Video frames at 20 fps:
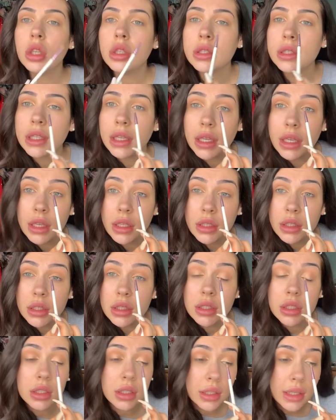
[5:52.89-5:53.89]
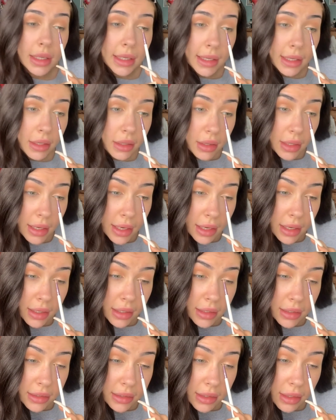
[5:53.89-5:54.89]
You see instantly that
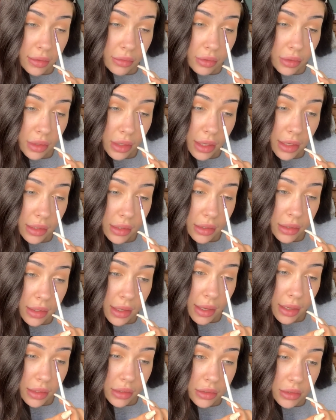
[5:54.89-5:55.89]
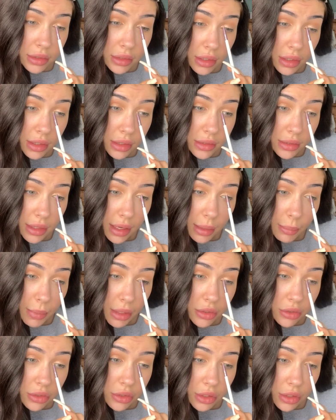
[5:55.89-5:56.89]
it's given like an extra
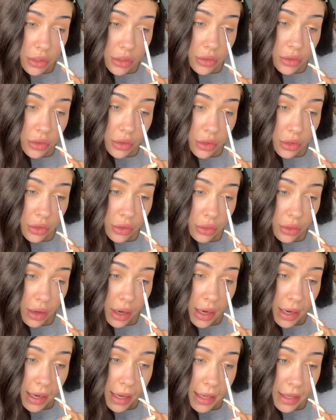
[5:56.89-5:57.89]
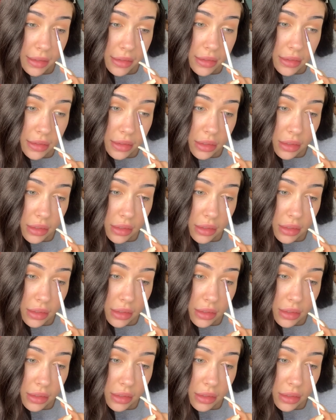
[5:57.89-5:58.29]
dimension to the eyes.